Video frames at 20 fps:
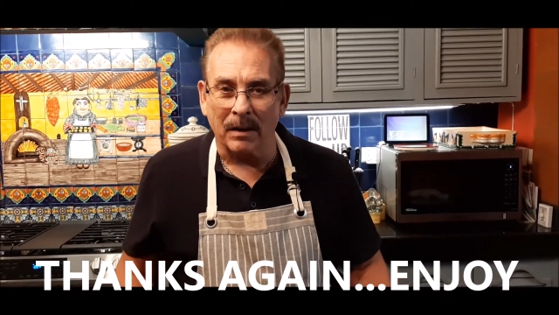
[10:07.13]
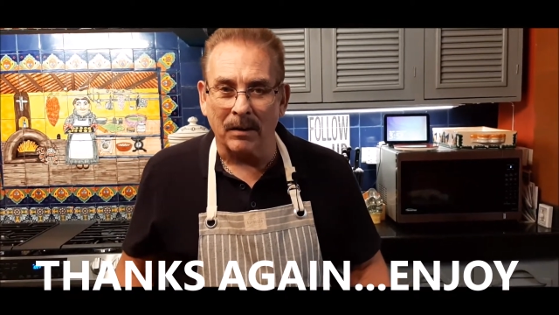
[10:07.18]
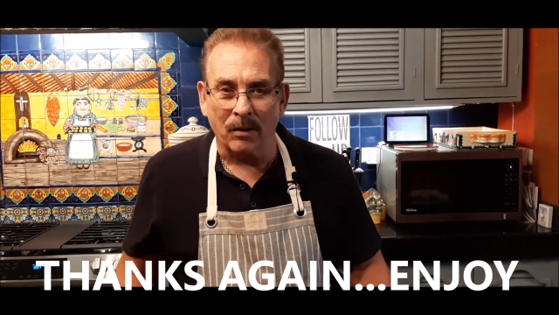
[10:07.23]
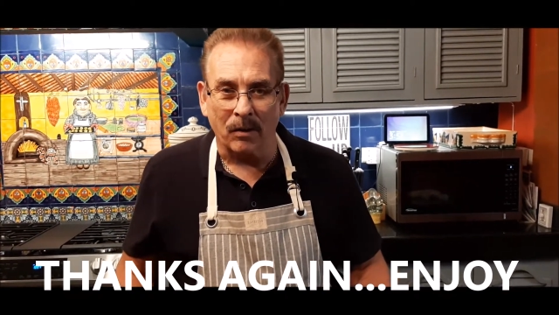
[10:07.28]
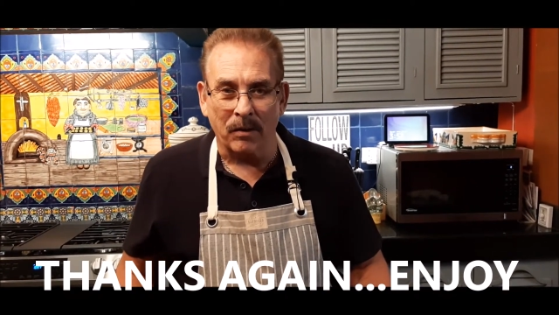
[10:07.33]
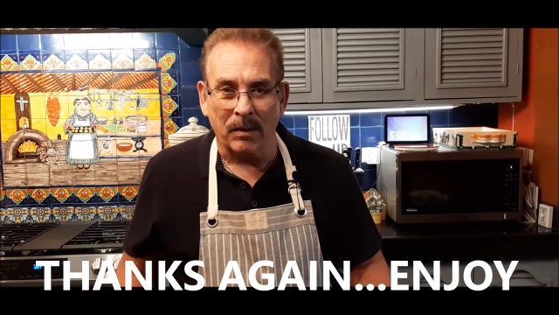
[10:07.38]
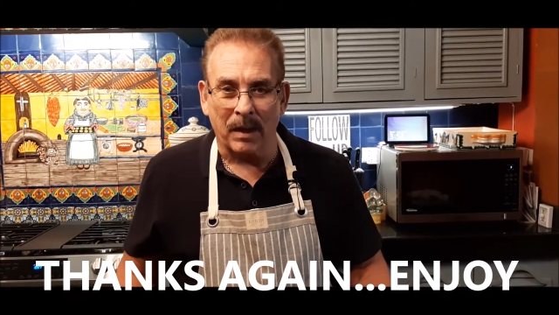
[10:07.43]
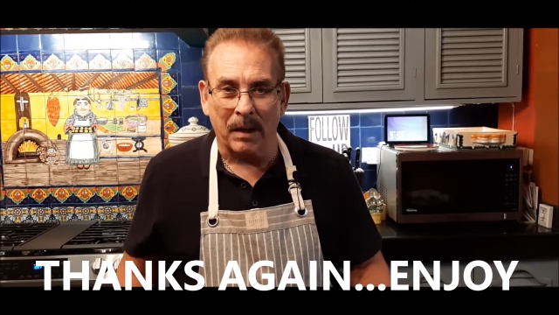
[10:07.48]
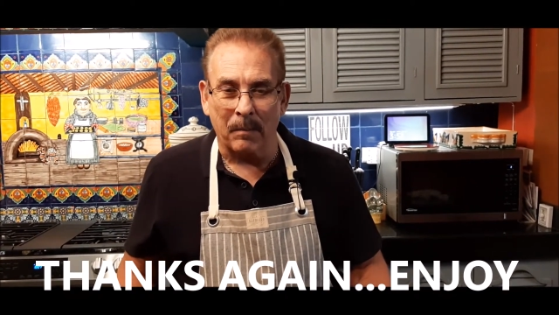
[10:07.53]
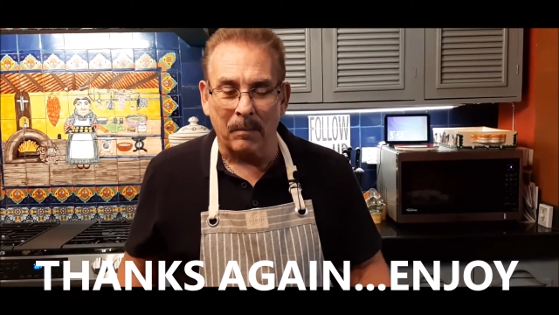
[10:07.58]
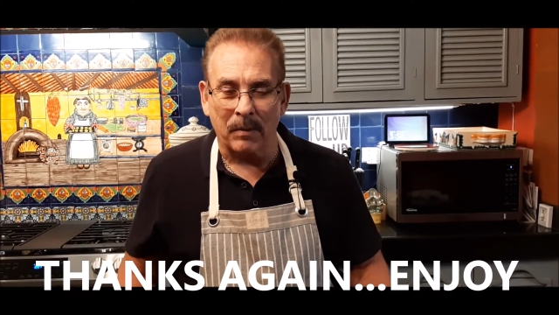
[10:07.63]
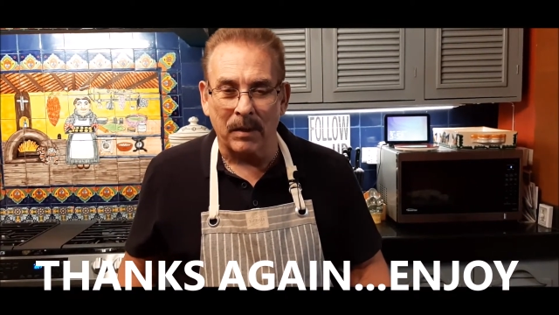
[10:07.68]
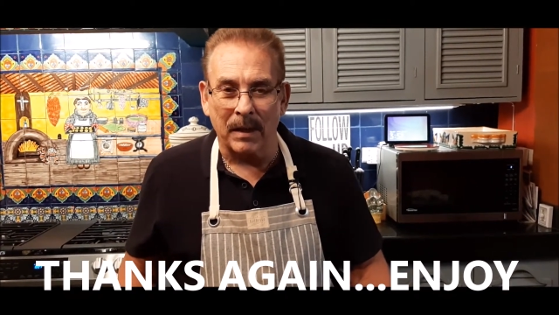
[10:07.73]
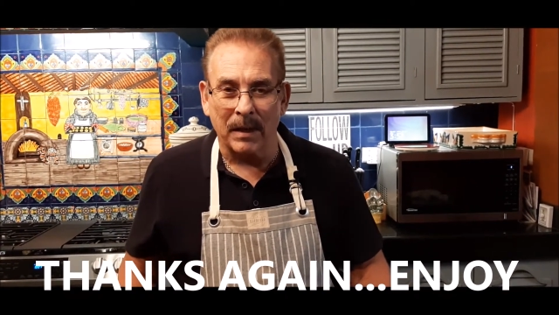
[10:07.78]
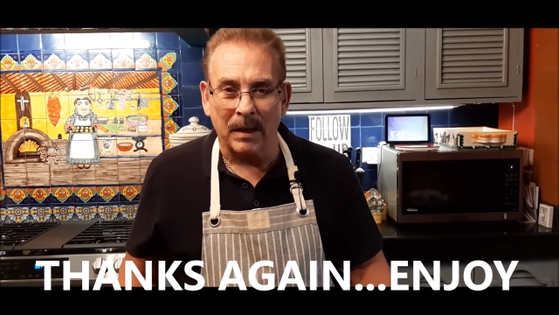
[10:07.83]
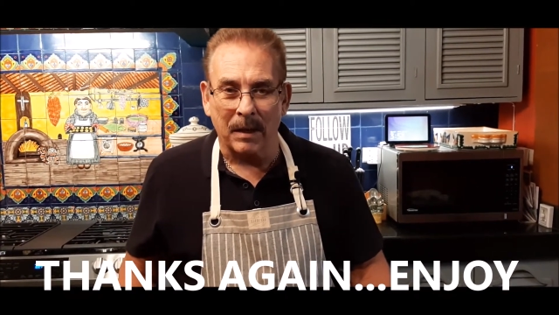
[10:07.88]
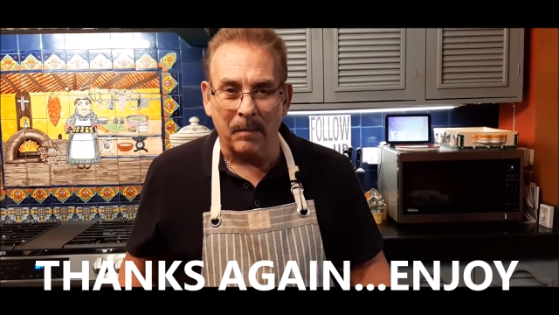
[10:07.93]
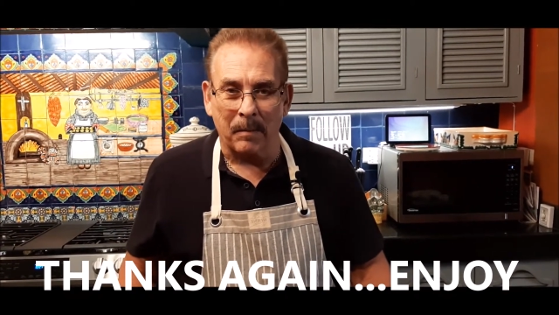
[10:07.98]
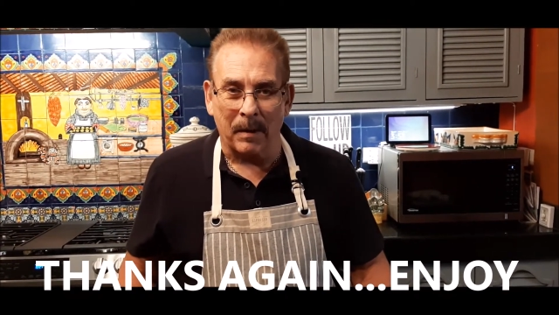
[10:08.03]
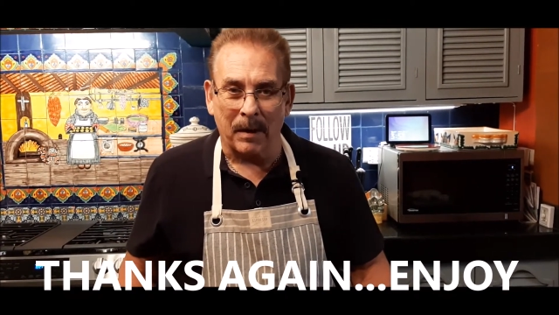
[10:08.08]
Know that I'm
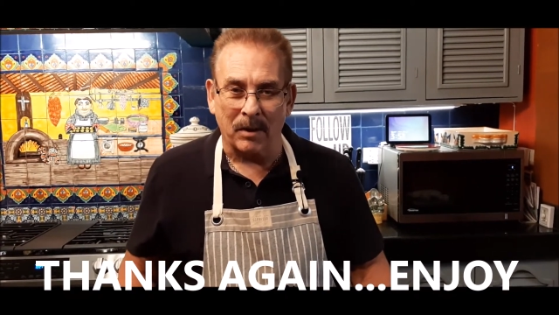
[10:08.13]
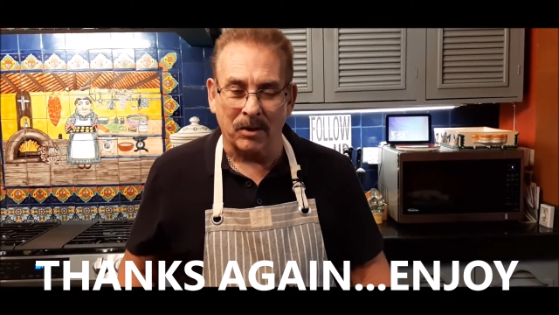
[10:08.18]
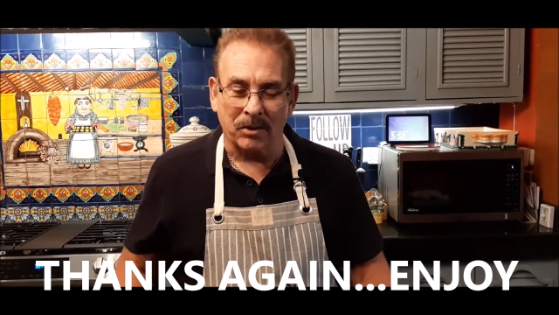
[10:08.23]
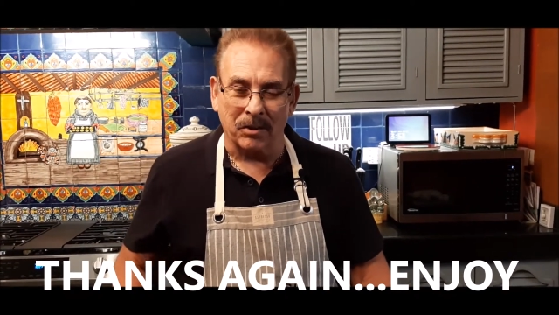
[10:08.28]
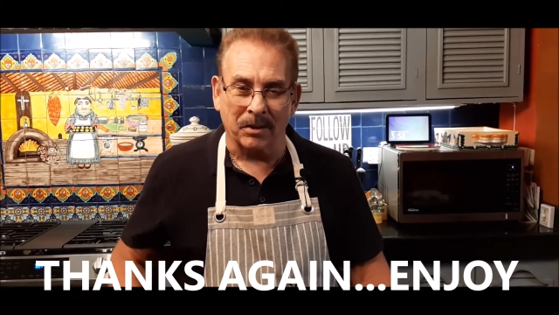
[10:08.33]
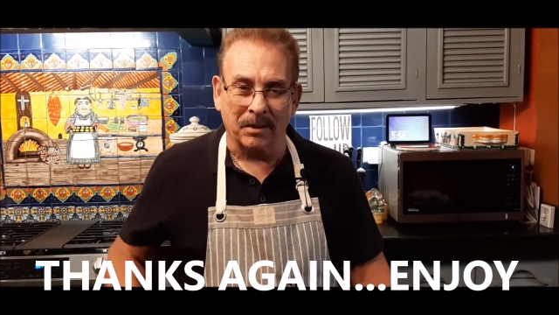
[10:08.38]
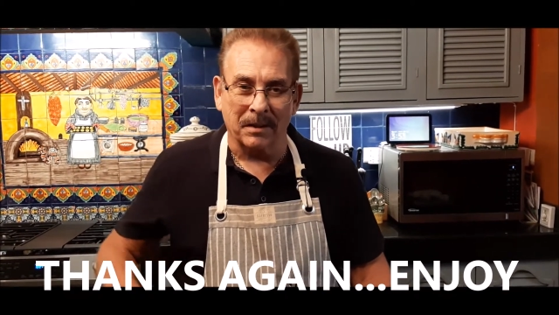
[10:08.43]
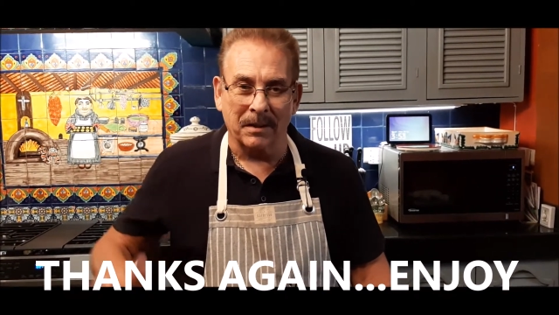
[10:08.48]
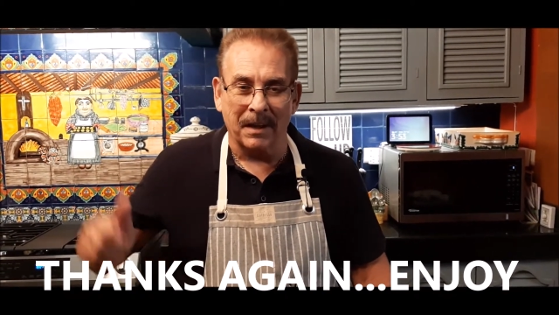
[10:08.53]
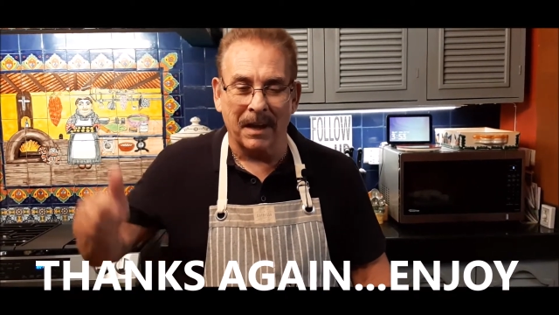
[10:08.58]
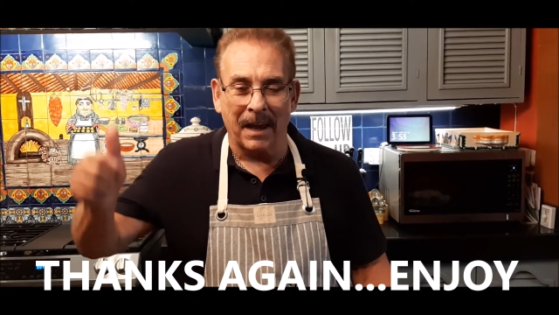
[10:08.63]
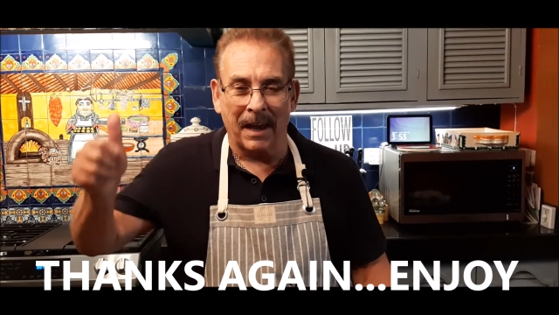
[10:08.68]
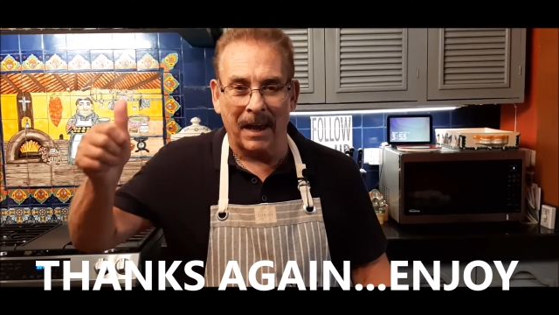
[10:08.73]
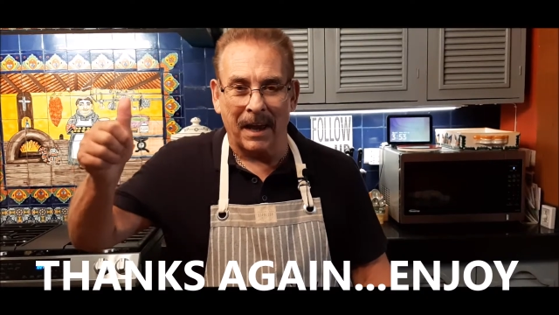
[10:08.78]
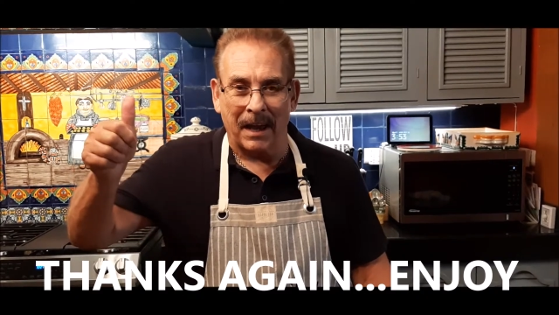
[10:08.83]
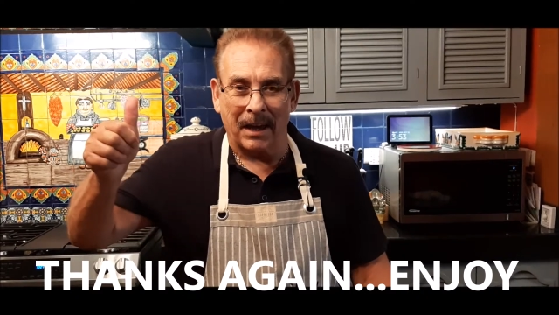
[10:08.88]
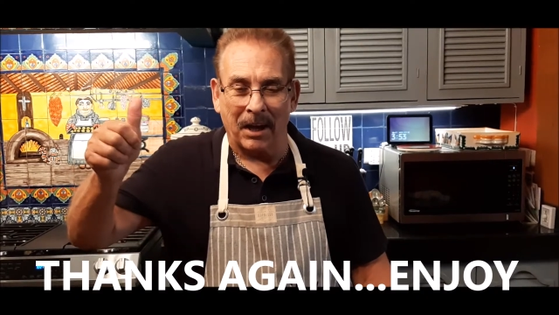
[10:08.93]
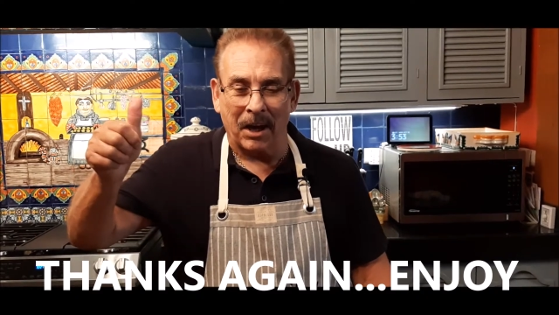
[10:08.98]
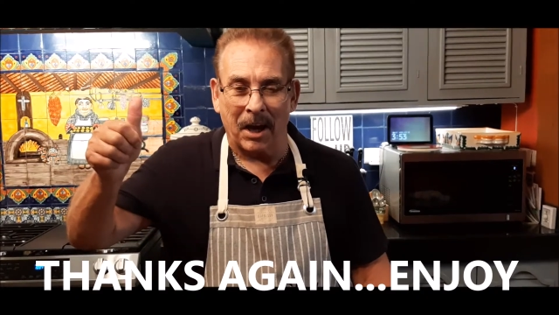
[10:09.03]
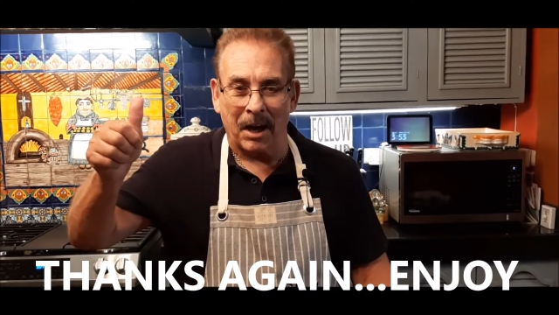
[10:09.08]
thinking about you,
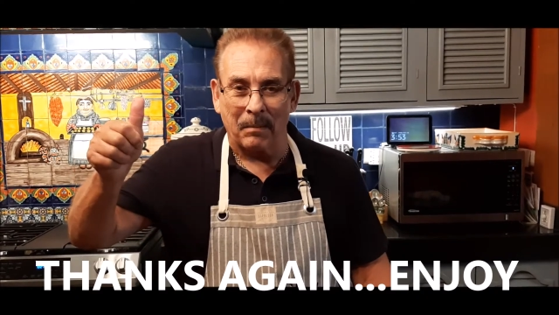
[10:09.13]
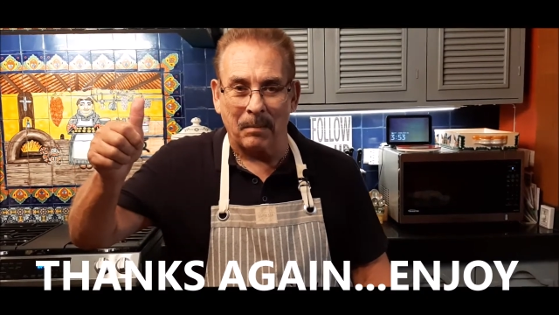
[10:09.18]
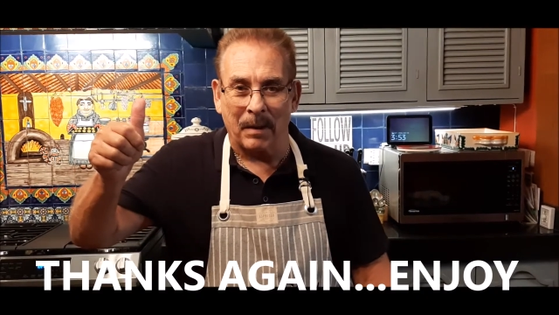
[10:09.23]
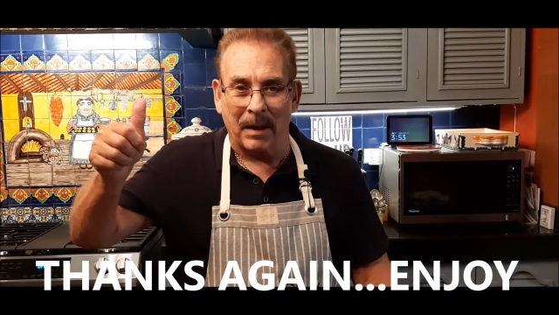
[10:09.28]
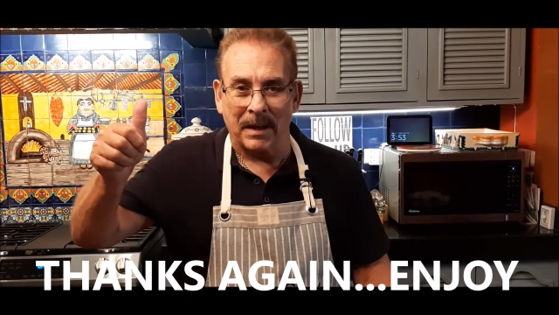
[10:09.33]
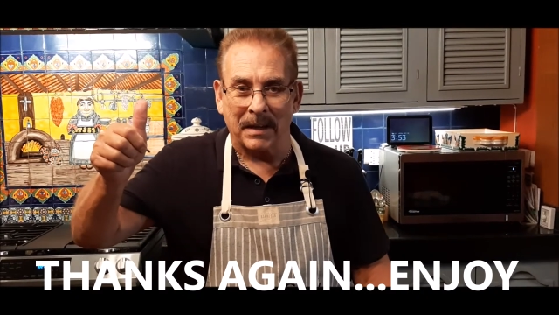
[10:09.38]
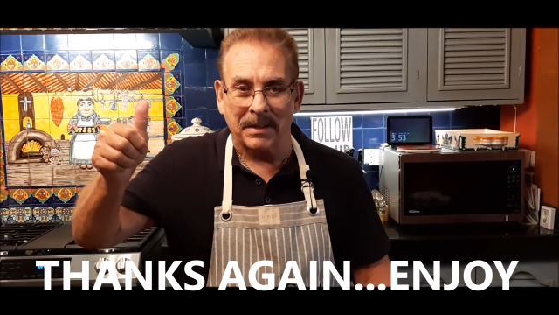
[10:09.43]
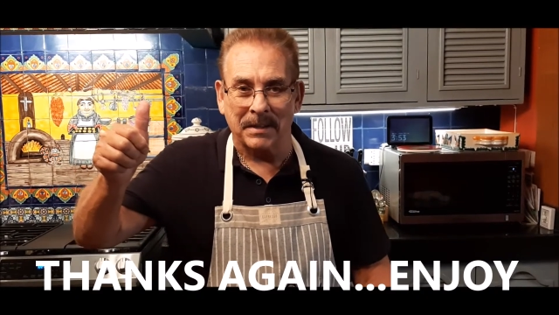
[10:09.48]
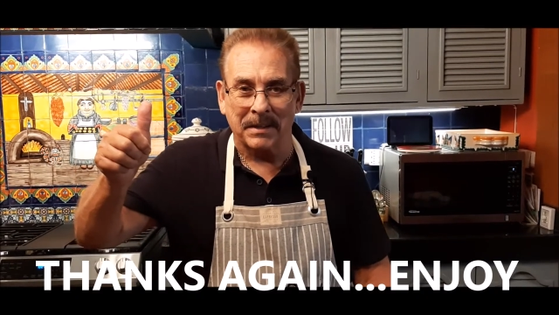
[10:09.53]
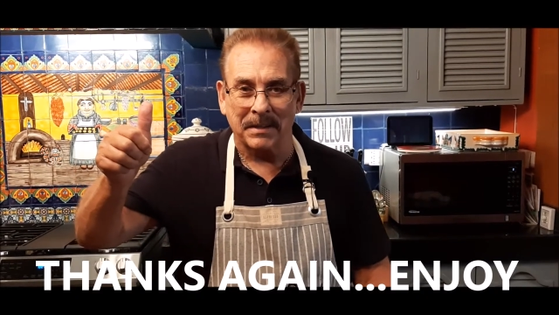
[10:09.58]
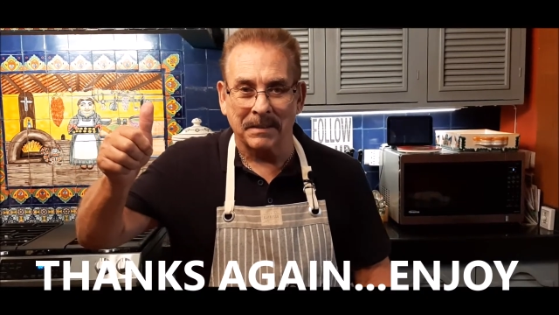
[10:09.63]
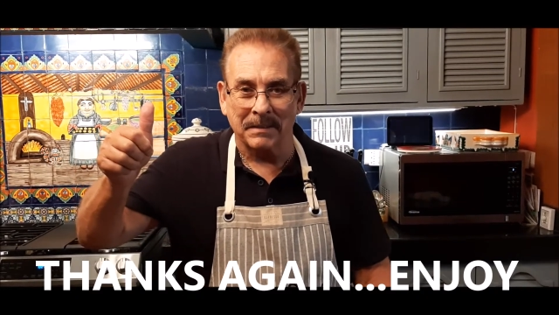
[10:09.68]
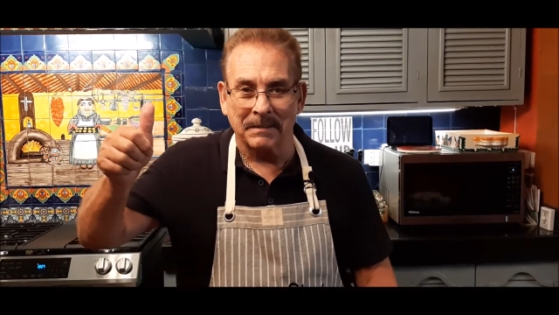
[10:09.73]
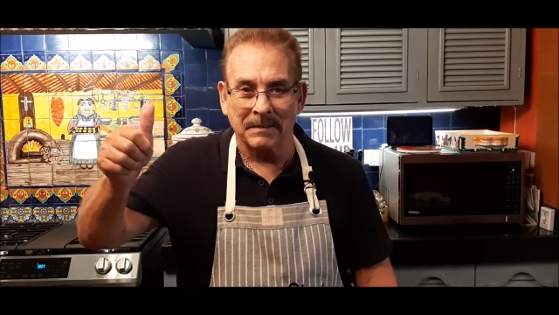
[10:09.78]
and God bless.